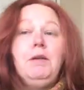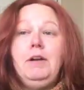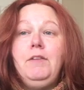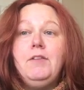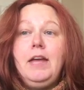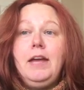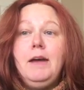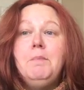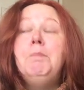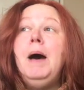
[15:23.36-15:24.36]
ready for that
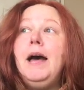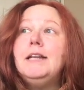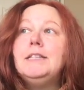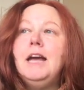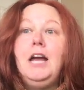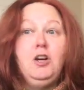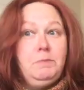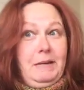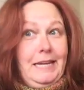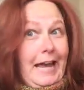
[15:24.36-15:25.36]
yet, but I could
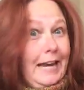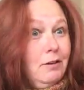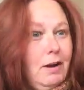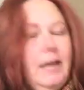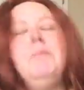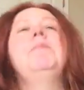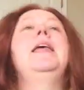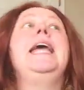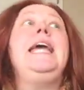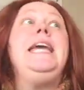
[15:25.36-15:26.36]
be getting ready,
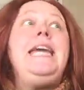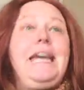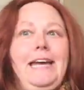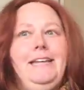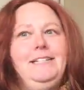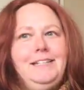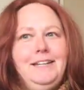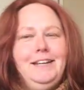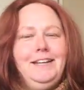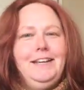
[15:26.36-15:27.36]
and
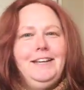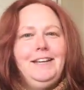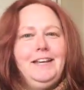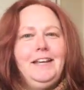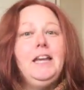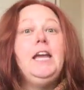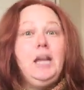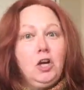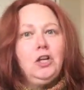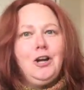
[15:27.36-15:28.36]

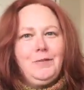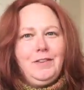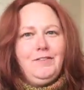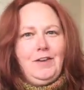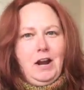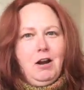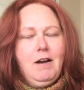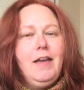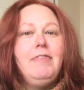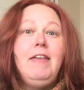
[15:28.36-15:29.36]
it could go in the fair,
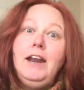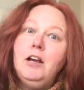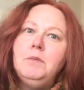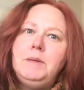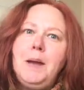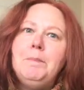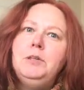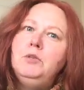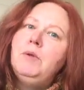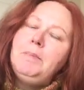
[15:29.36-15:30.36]
and then it could be a
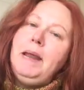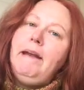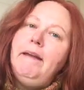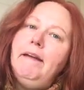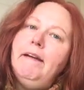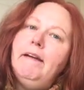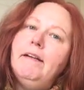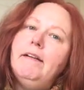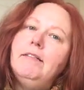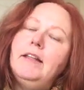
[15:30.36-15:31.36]
blue ribbon
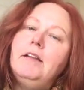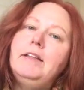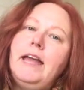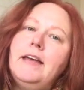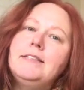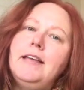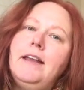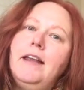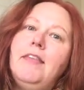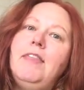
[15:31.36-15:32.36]
little layette
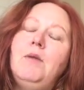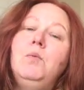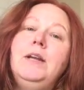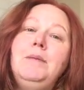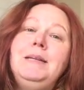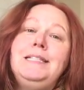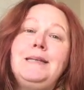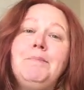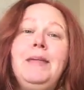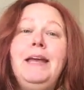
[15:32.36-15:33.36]
set. And then wouldn't it be
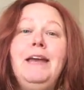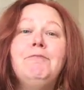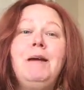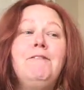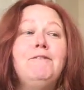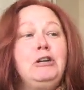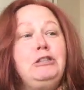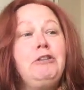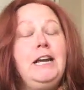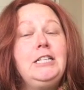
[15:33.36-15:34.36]
something if my
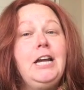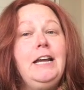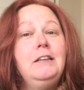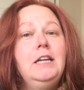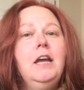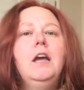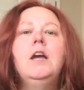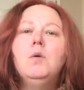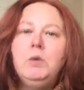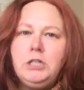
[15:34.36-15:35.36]
first grandchild,
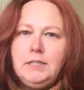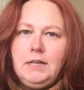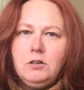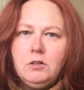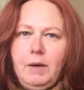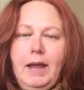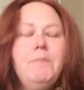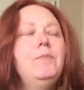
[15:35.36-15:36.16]
which is years away,